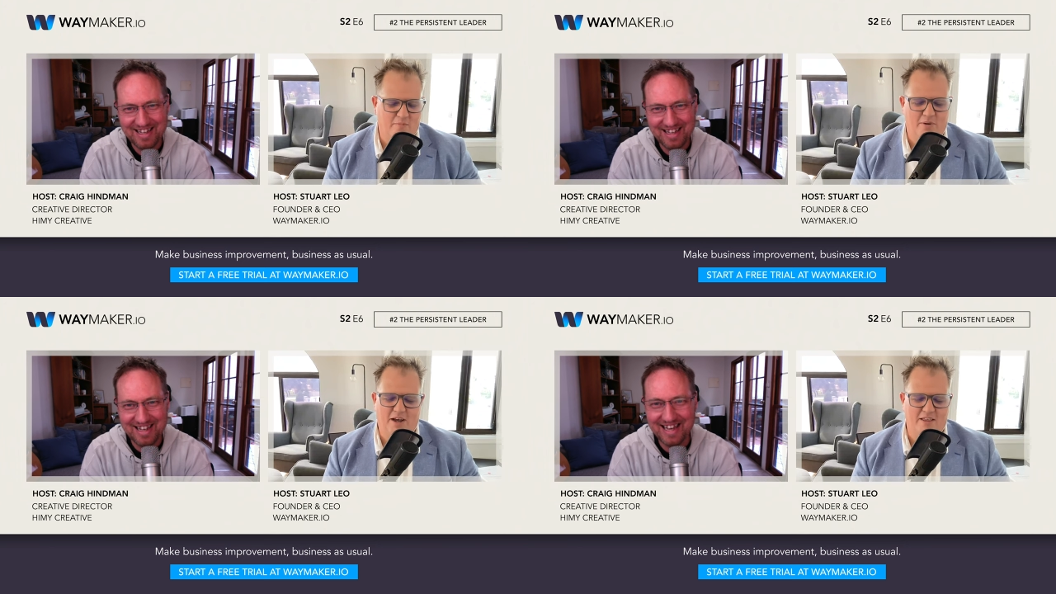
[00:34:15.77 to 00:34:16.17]

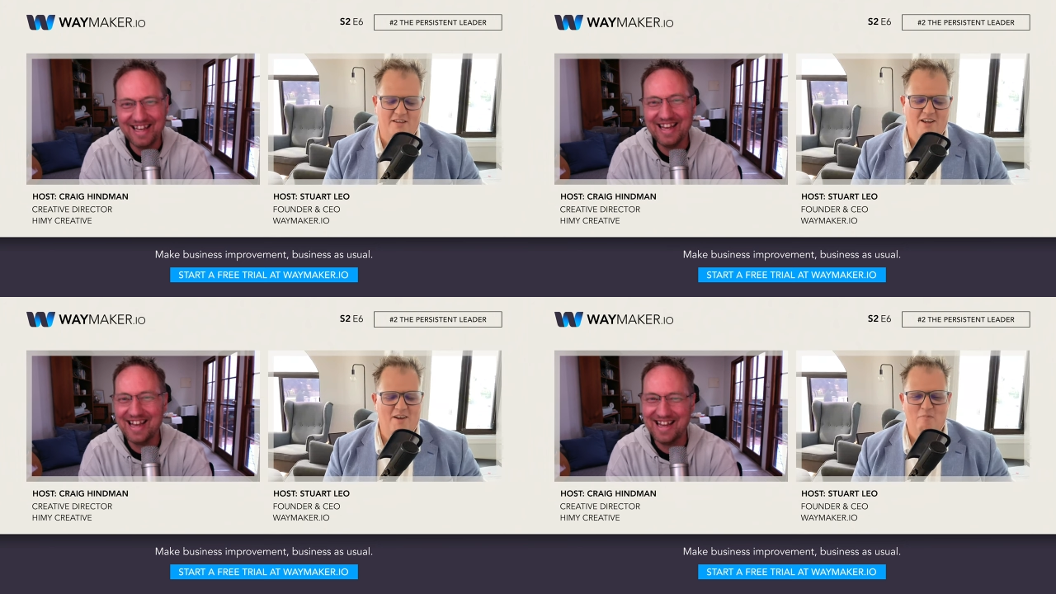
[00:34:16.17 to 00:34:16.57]

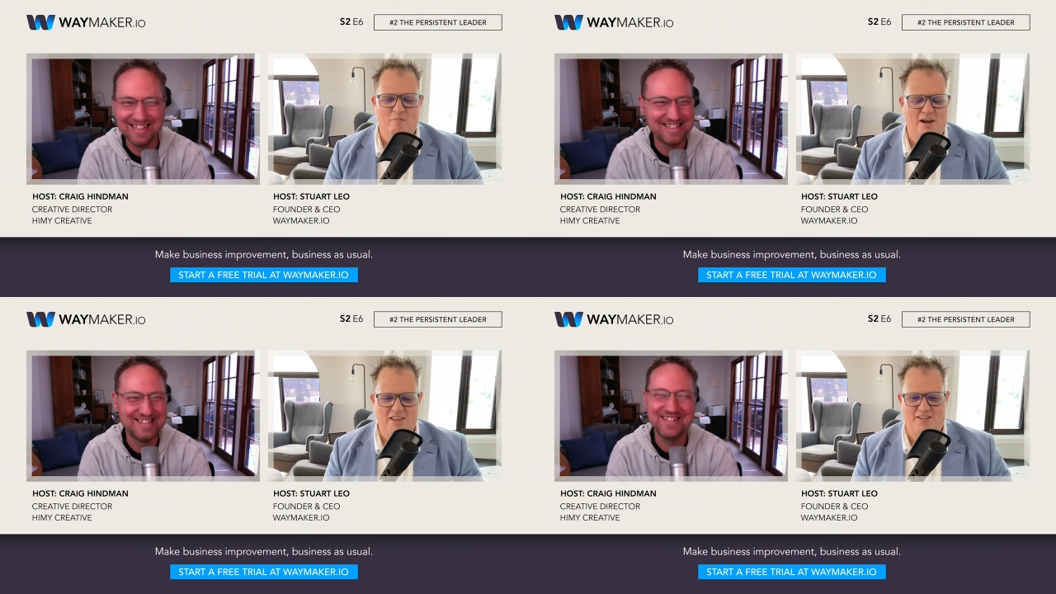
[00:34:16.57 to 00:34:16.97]

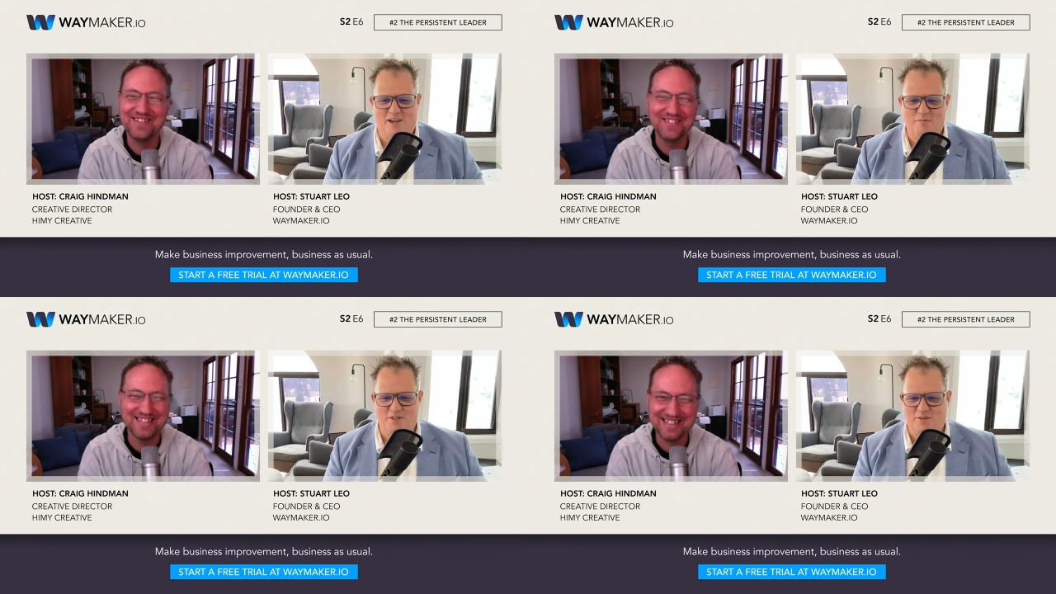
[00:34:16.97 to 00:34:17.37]
Speaker 1: bath,
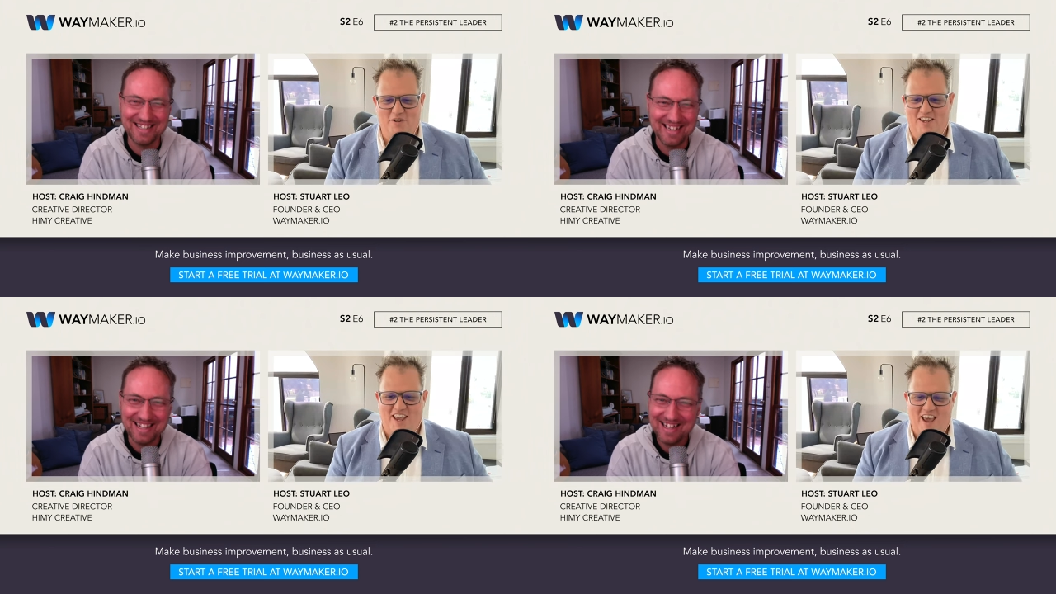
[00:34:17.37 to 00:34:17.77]
bathtubs so
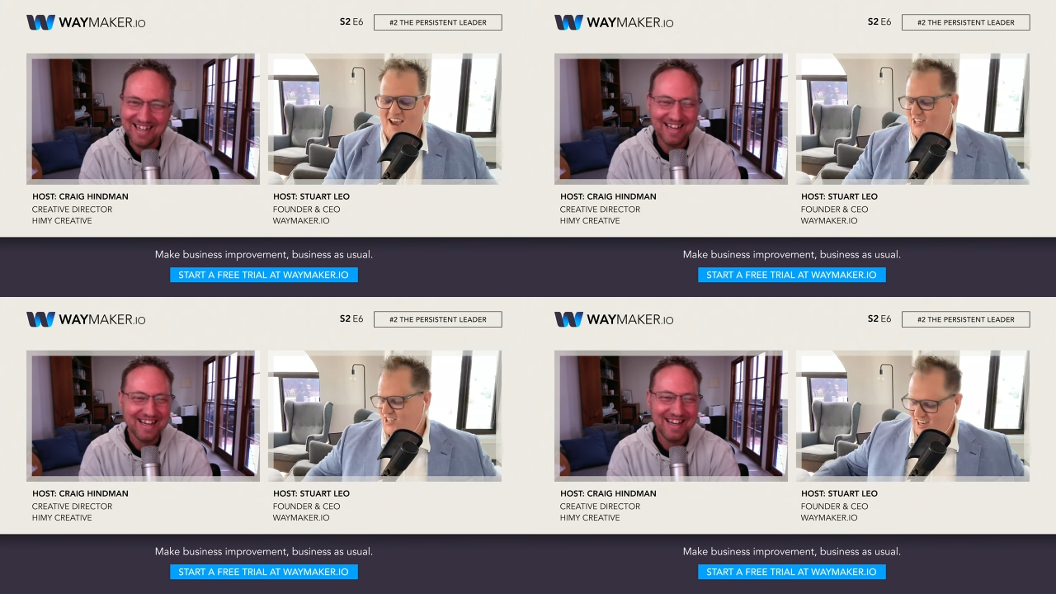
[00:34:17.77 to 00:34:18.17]
of
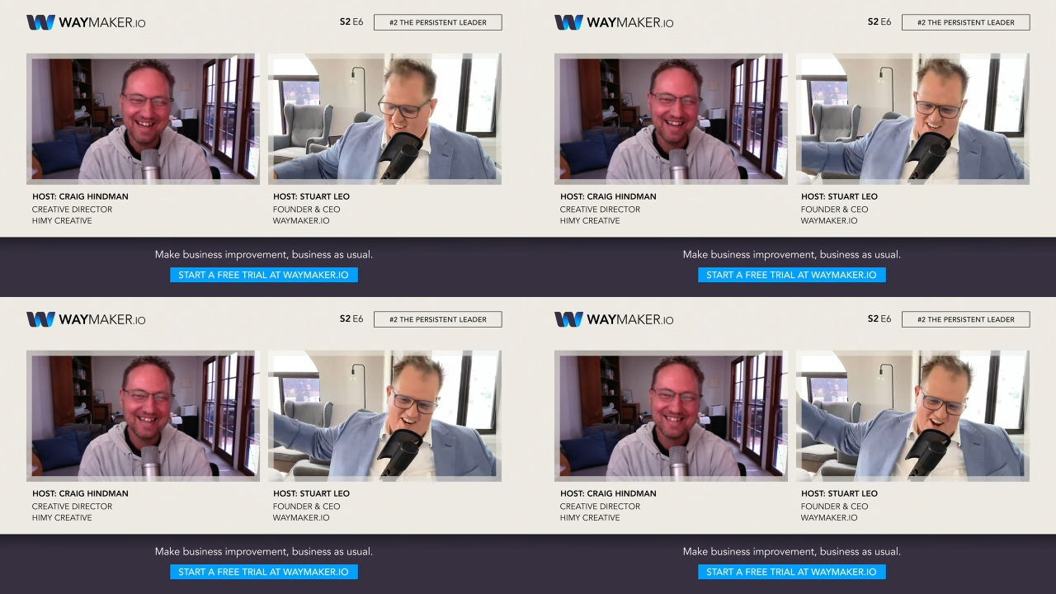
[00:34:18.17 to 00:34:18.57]
cash,
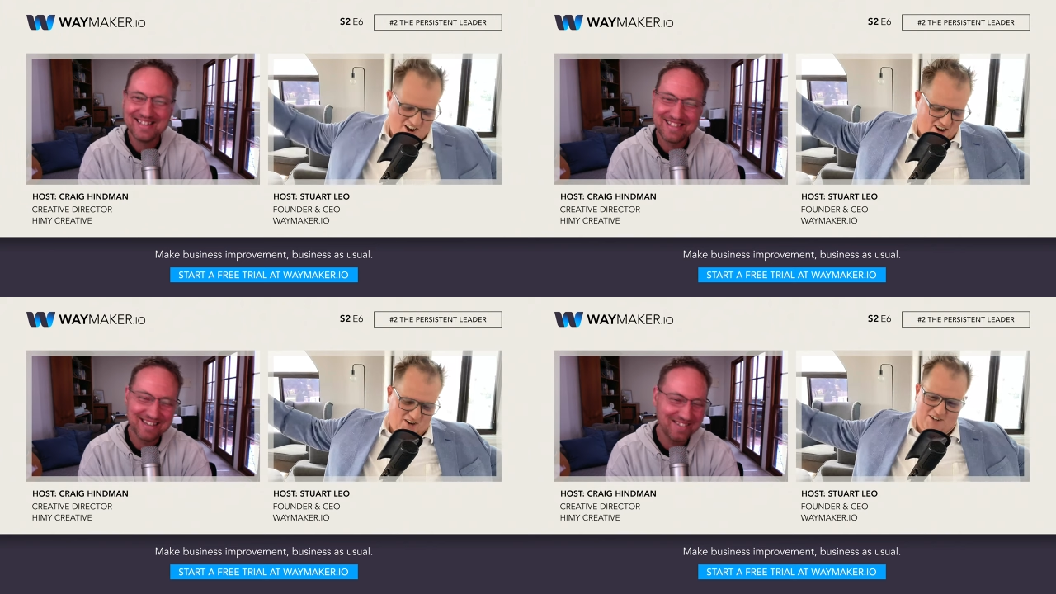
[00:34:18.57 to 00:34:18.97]
you
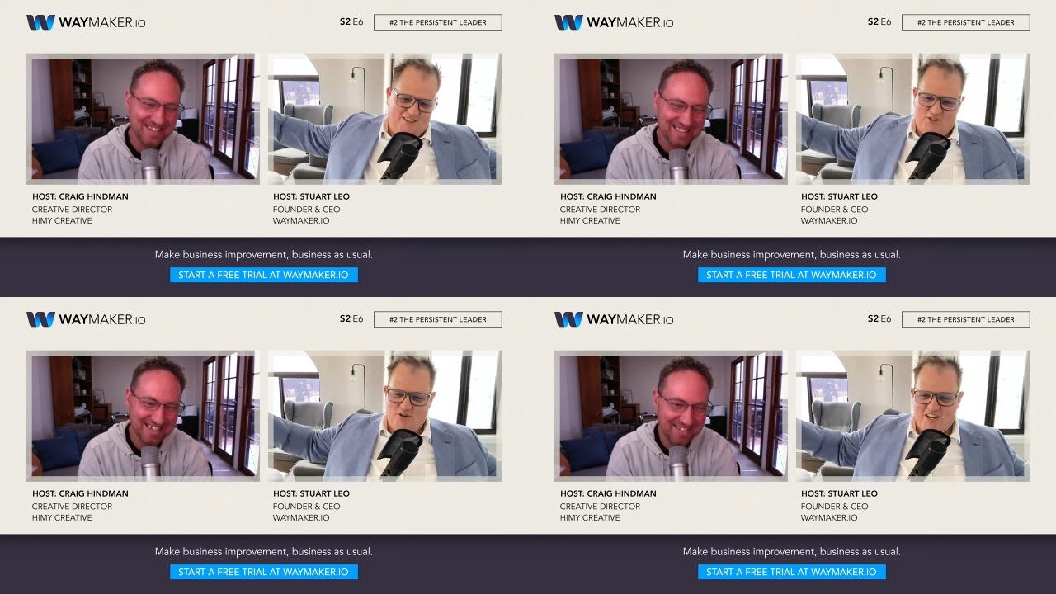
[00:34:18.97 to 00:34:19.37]
know, so
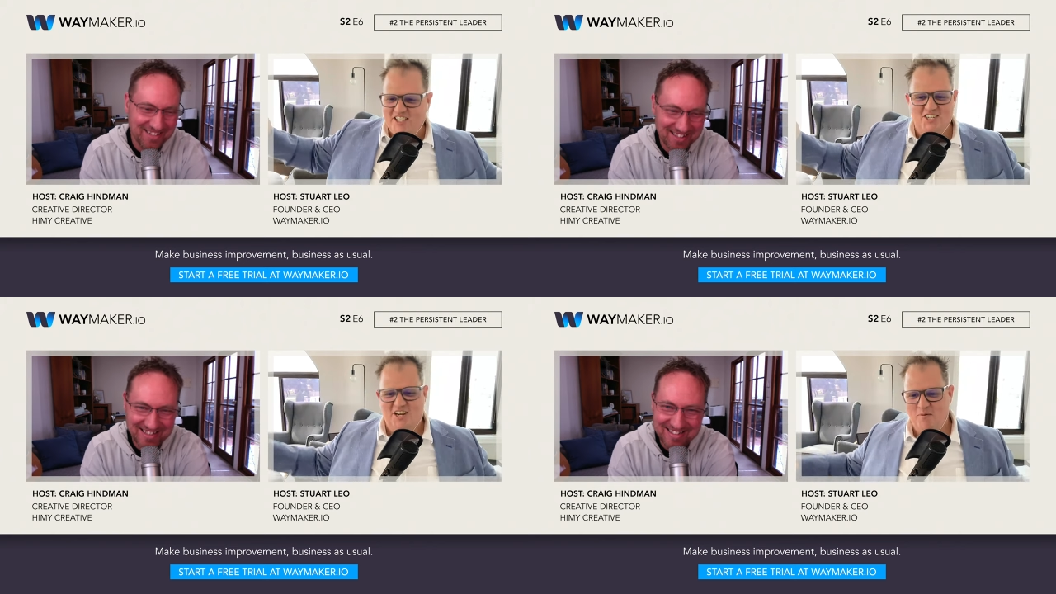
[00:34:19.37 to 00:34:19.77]
easy
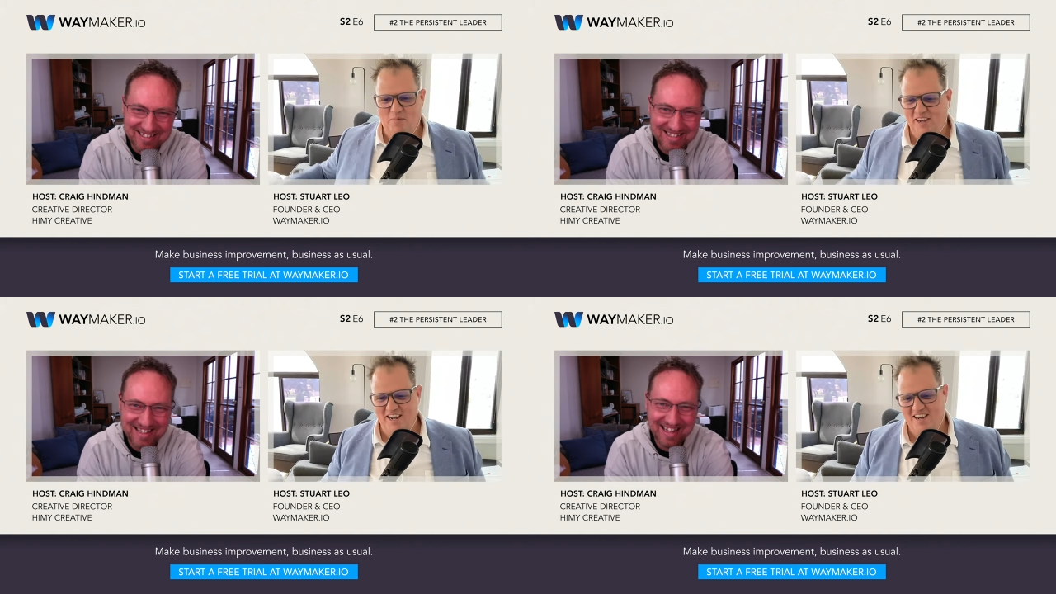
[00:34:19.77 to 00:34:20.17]
drinking
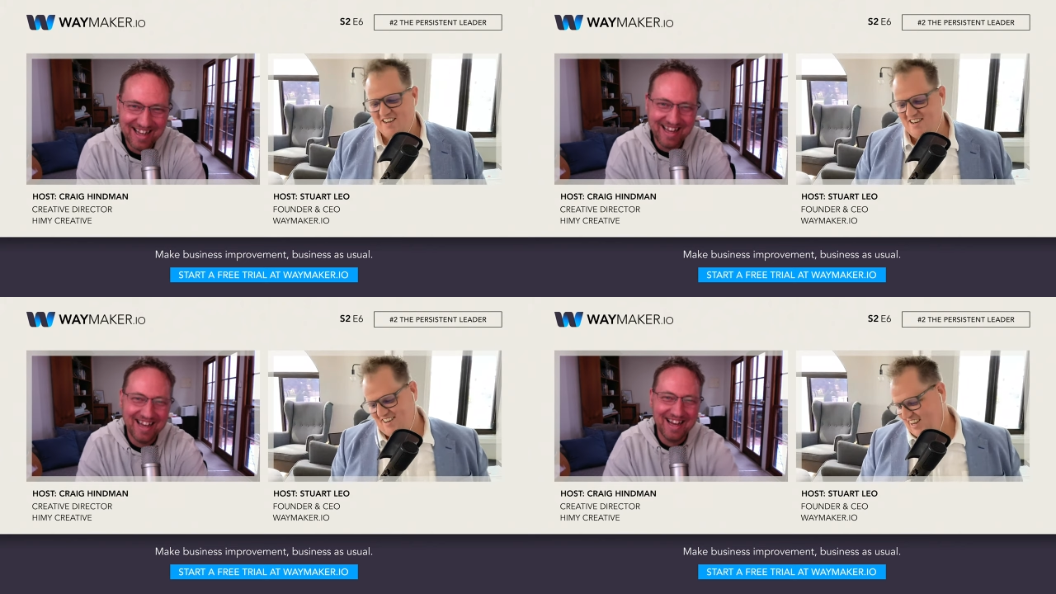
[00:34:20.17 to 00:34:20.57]
champagne,
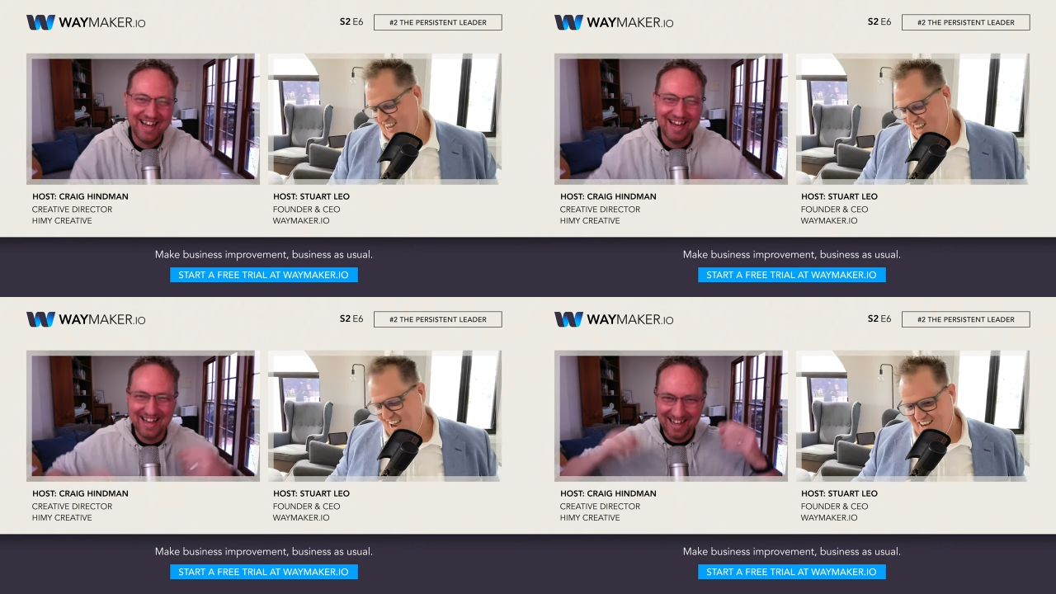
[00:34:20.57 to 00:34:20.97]

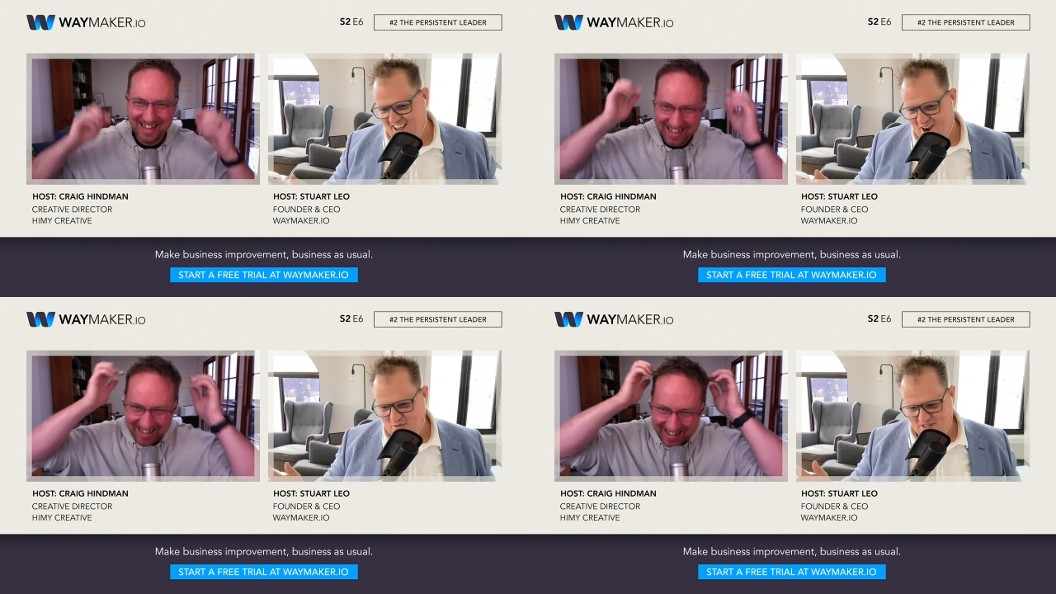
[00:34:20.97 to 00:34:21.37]
hanging
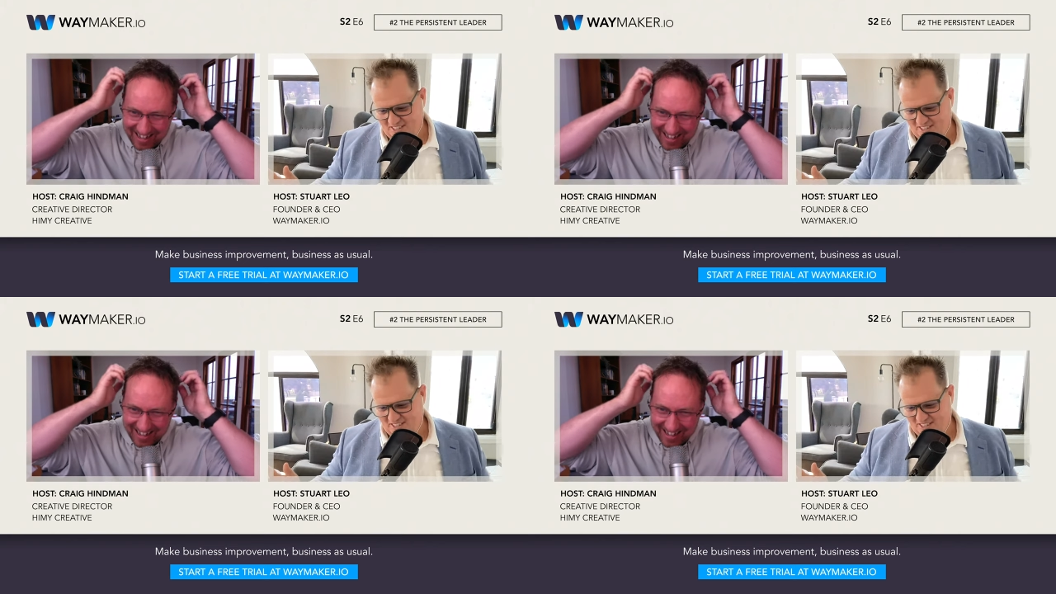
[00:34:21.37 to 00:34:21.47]
out with